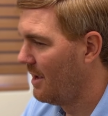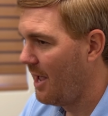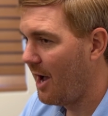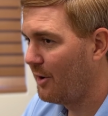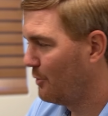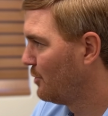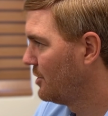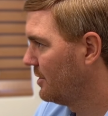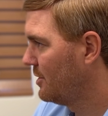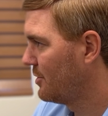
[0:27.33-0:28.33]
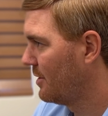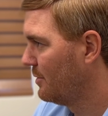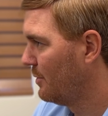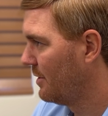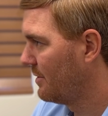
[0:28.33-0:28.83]
I originally
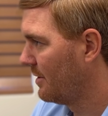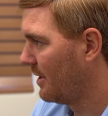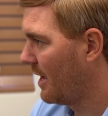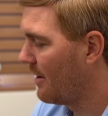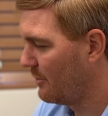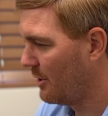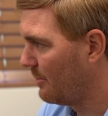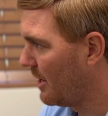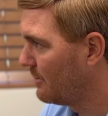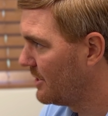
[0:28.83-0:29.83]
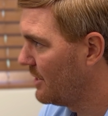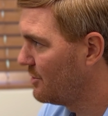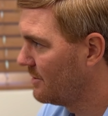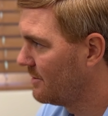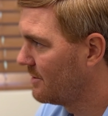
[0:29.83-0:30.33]
started with having
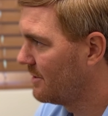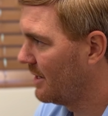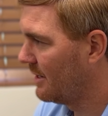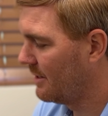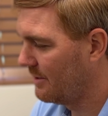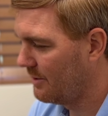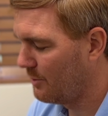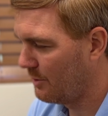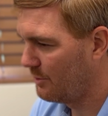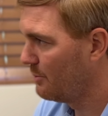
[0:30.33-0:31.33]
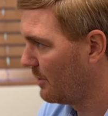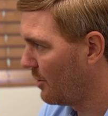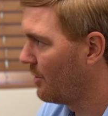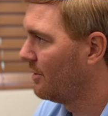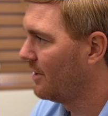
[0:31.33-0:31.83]
palpitations and through my
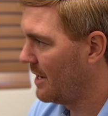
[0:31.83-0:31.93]
heart,